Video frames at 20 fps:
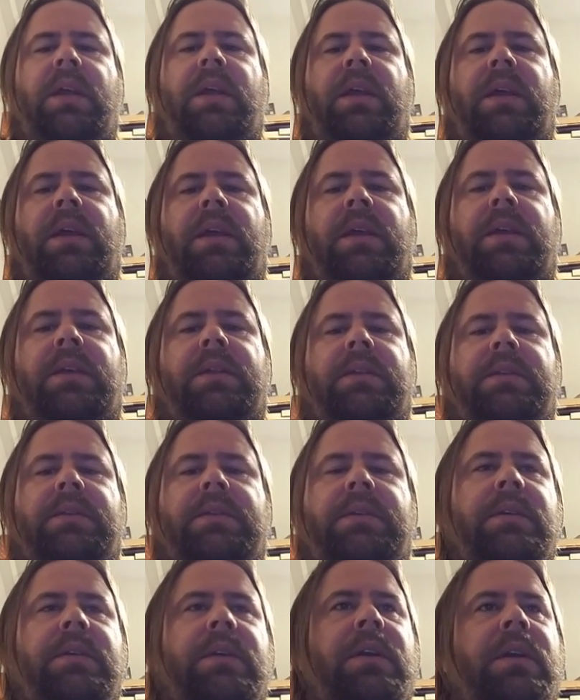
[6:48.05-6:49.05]
and
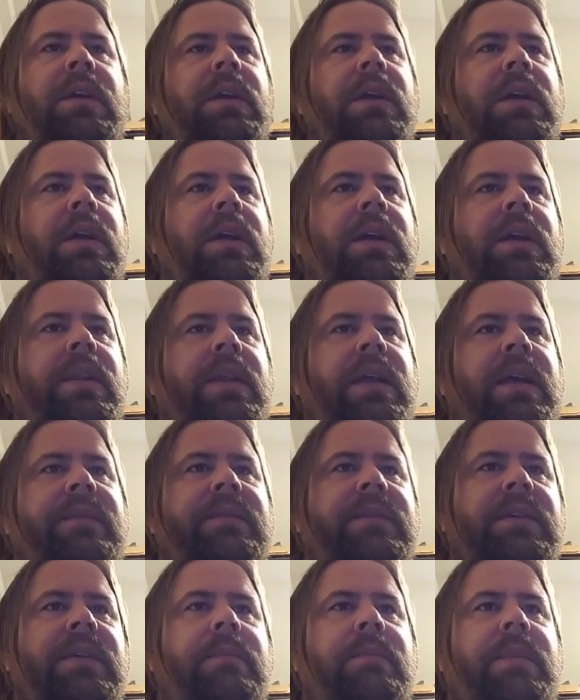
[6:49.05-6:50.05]
they have
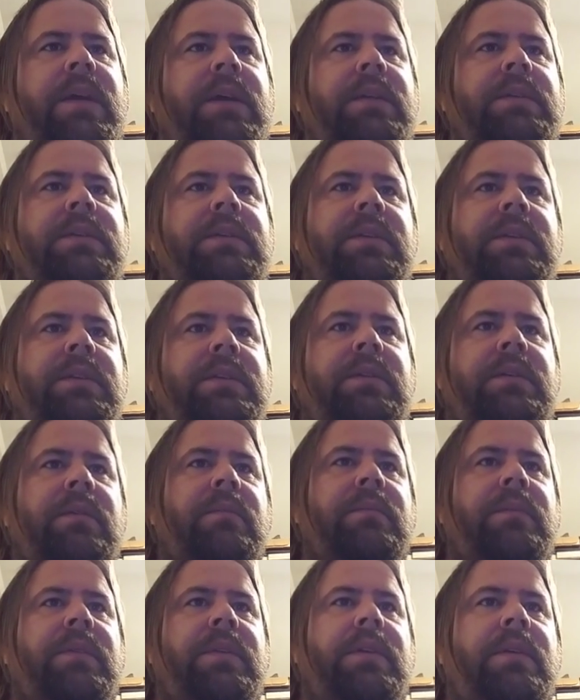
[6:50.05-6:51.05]
to come back to this
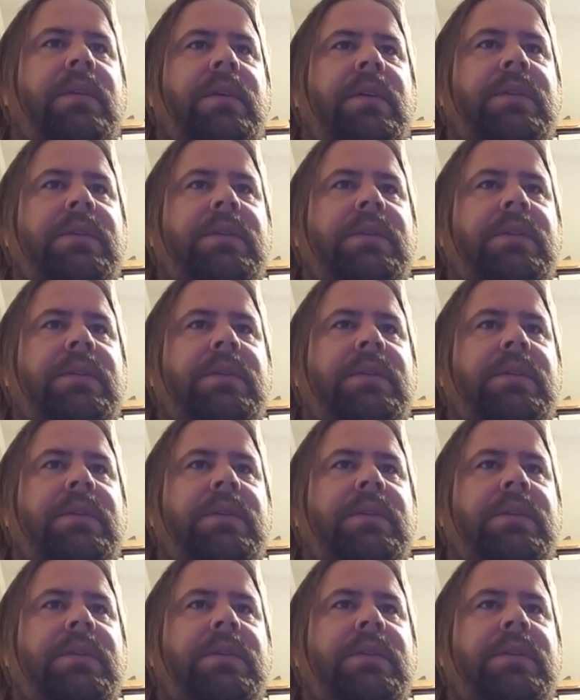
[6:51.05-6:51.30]
term theory.